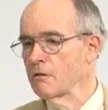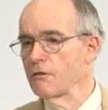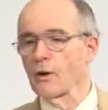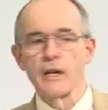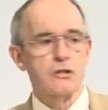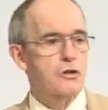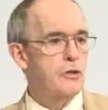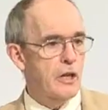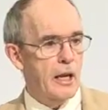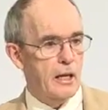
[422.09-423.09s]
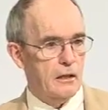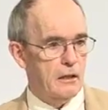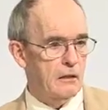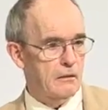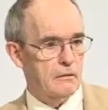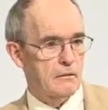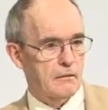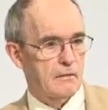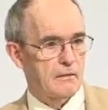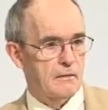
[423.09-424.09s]
for his good end.
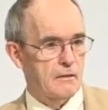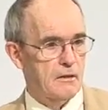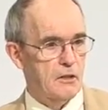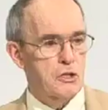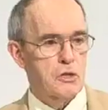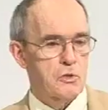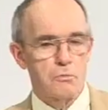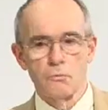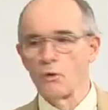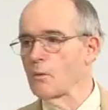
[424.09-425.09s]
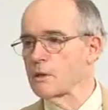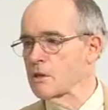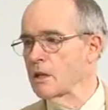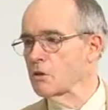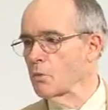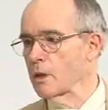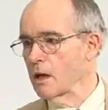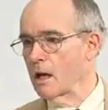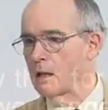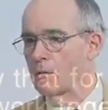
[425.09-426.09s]
This is Romans 8,
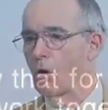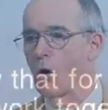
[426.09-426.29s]
28